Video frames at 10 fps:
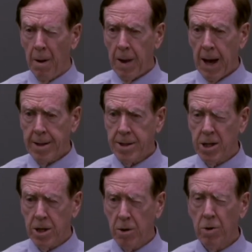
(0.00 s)

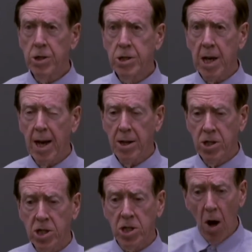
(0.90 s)
That's, you could say,
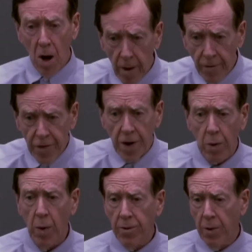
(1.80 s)
solve the
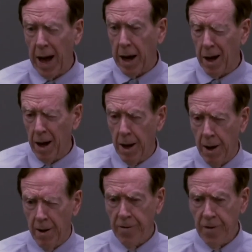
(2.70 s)
quadratic.
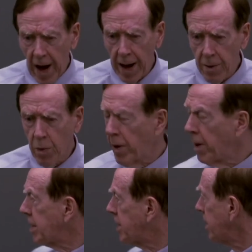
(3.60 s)
Find where it's